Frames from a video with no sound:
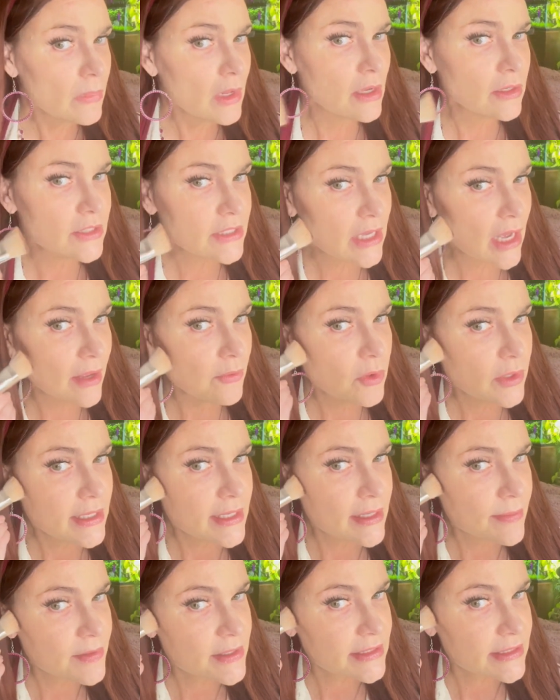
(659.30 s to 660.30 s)
So I want to
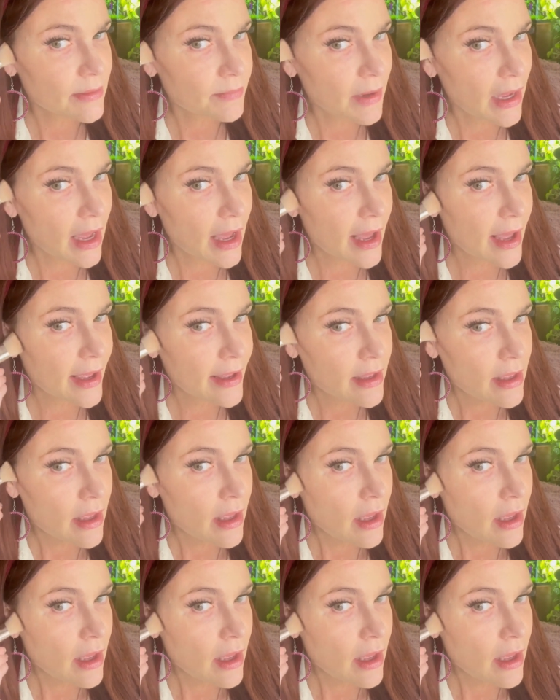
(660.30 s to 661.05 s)
keep this up high.